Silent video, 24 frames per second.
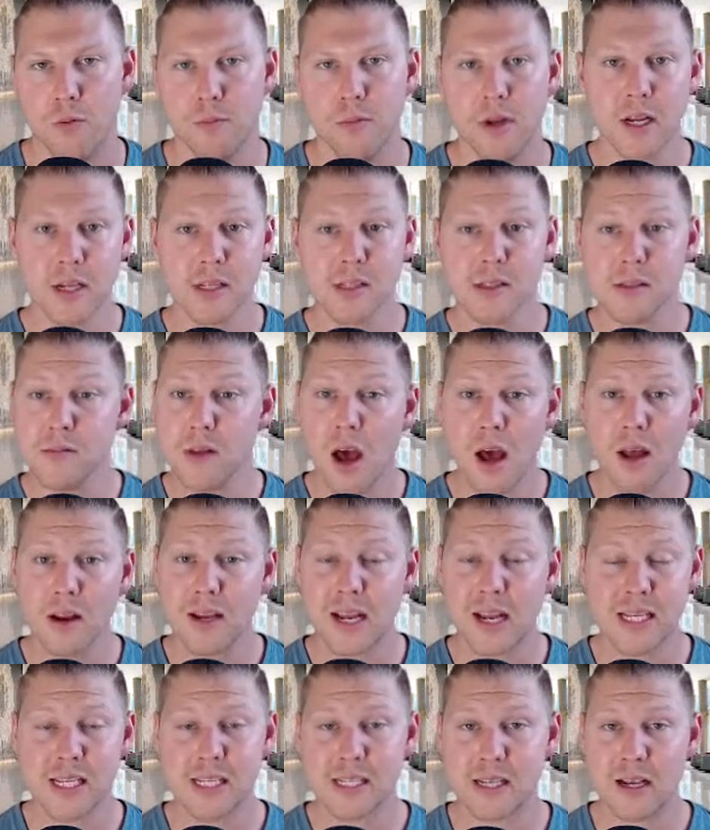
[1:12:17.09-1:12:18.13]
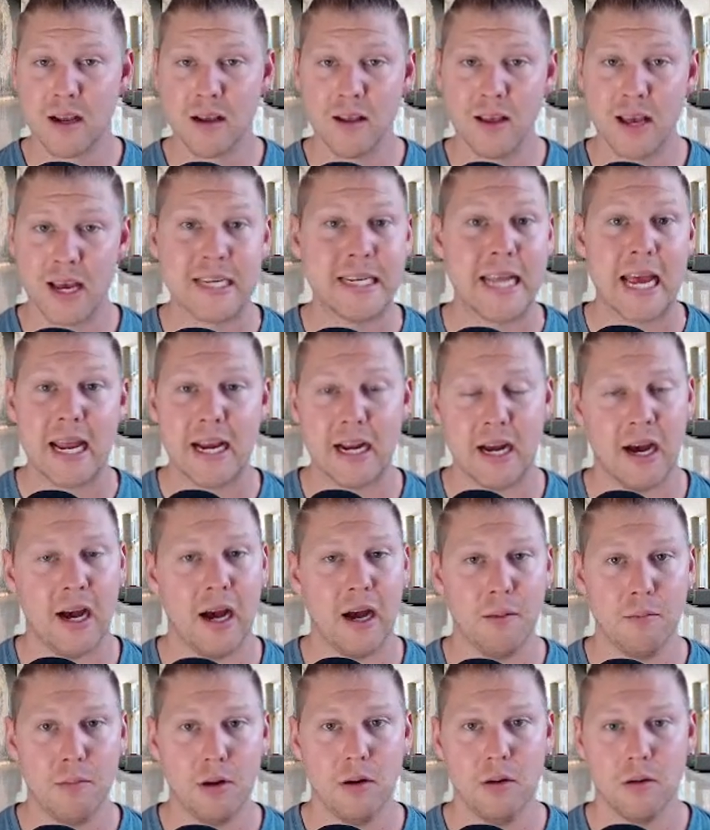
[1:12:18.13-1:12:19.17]
but it's not necessarily a data
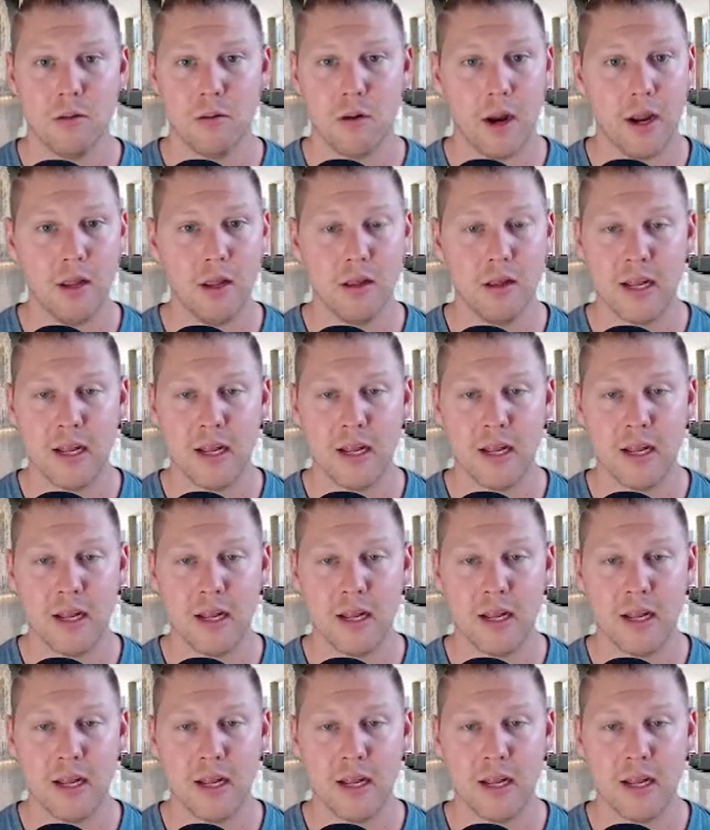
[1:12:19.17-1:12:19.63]
hub, right?